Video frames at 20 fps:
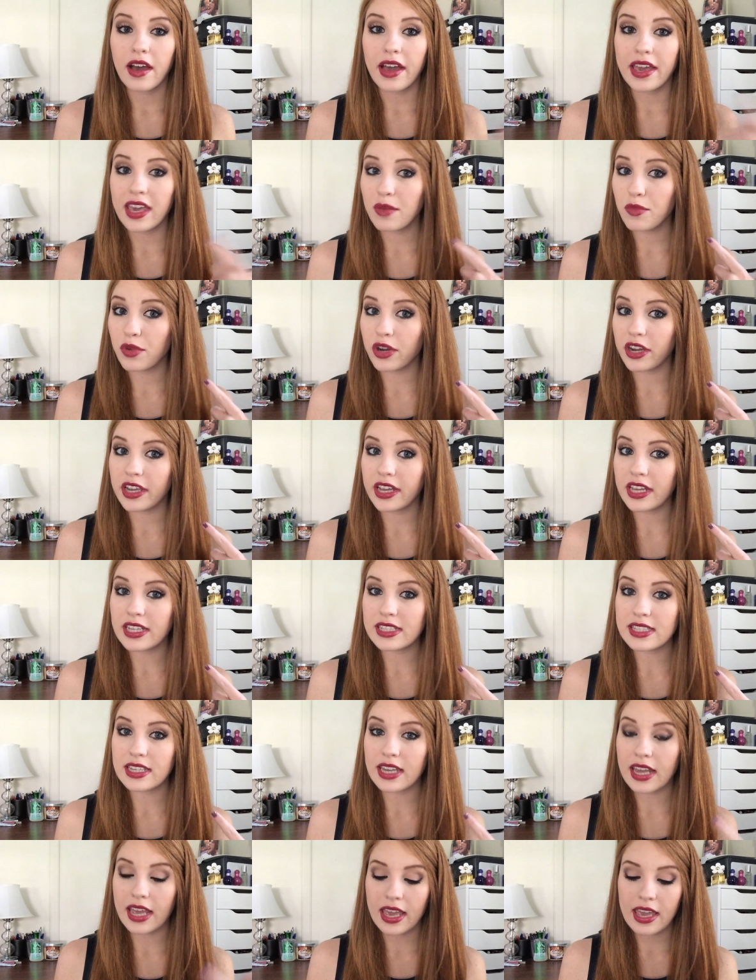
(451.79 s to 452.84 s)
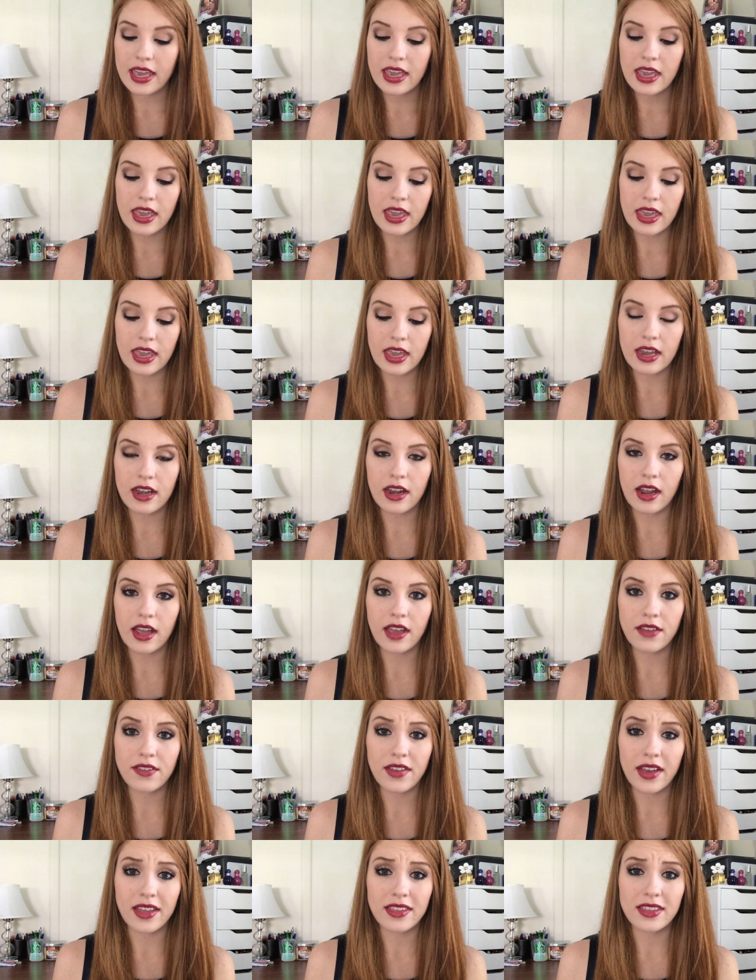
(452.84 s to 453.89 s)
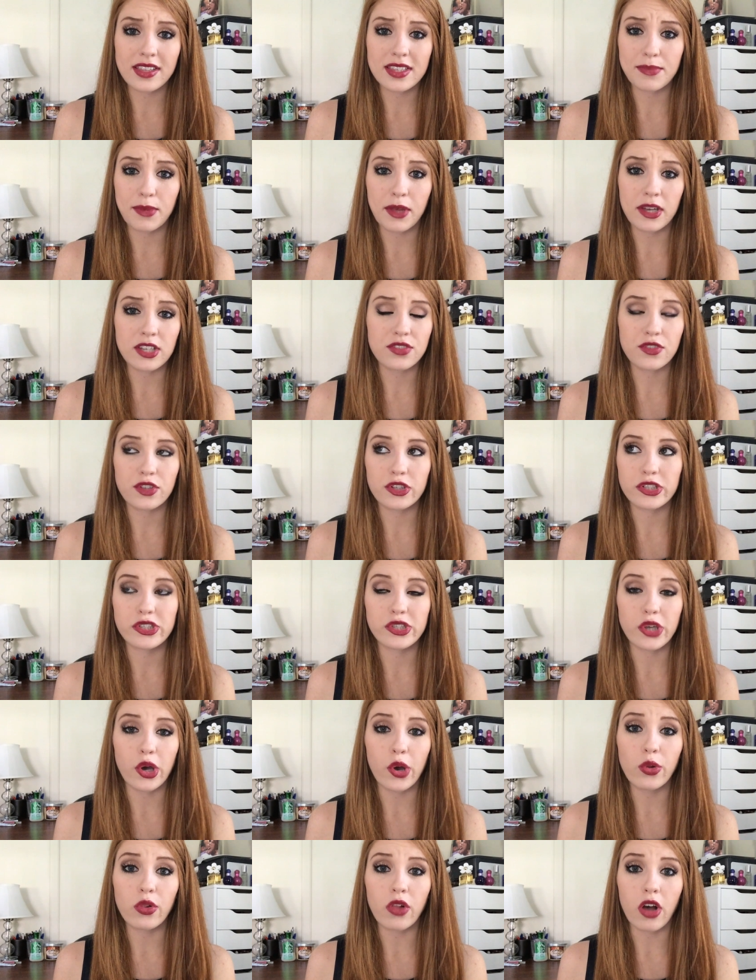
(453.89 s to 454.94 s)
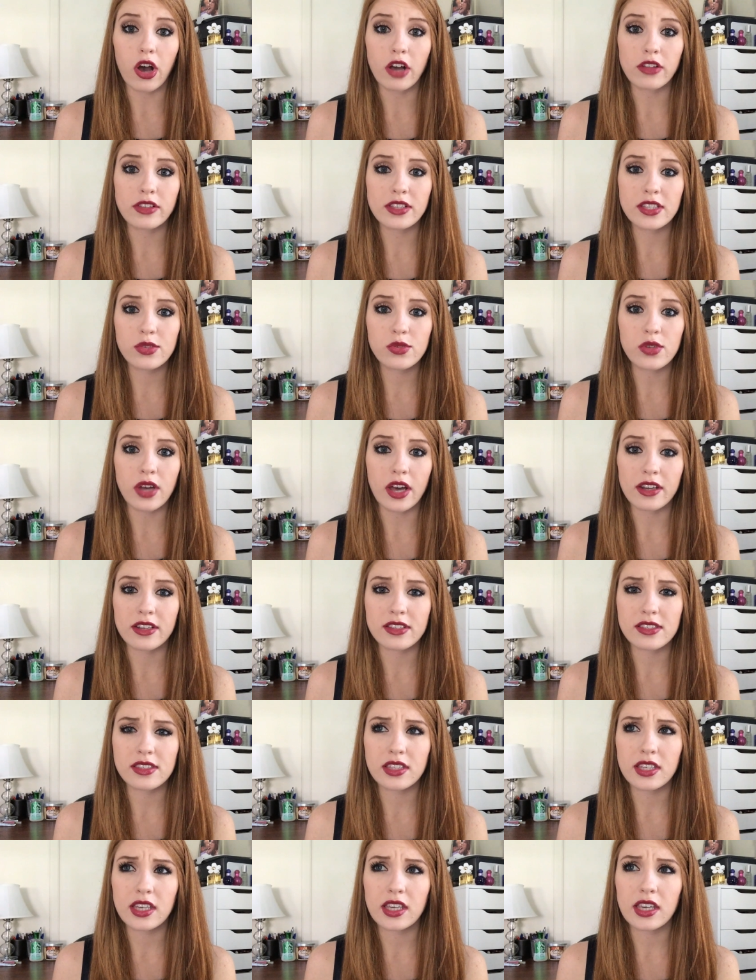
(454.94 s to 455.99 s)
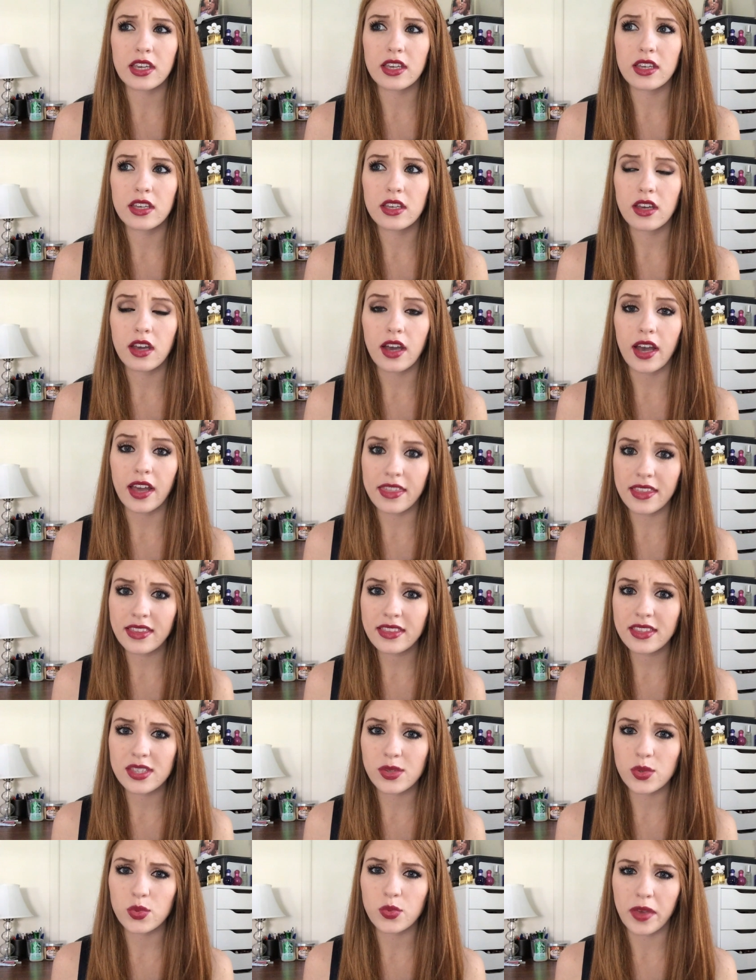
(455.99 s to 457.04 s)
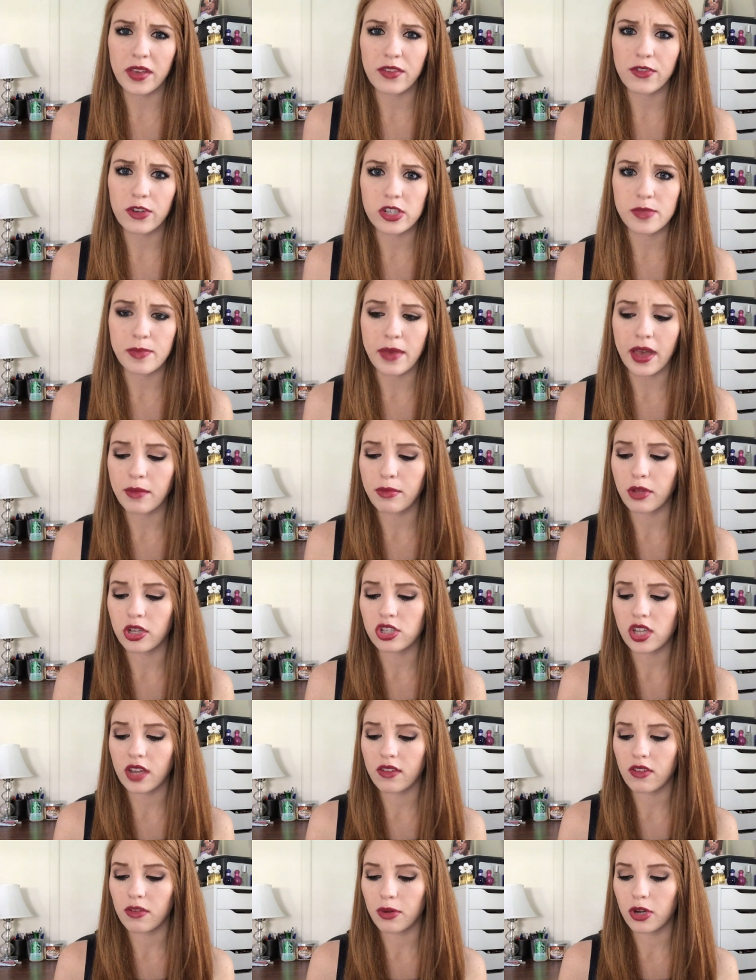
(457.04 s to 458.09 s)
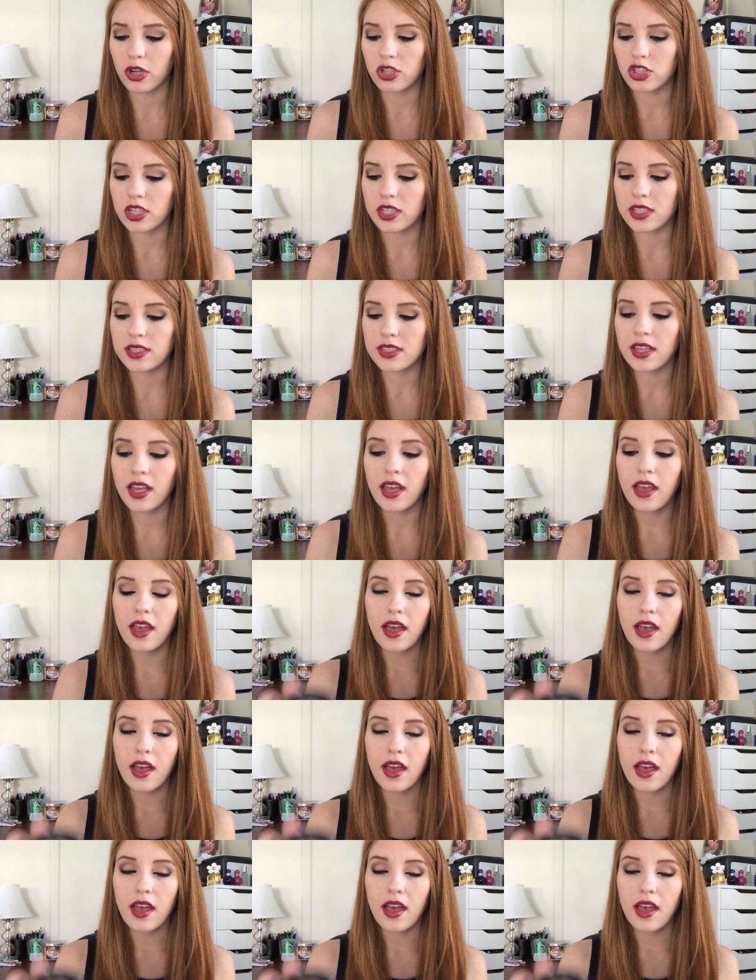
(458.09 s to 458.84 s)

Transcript: I am wearing it today, and I have had this blush for so long. This is honestly, I think this is my first MAC blush I ever purchased,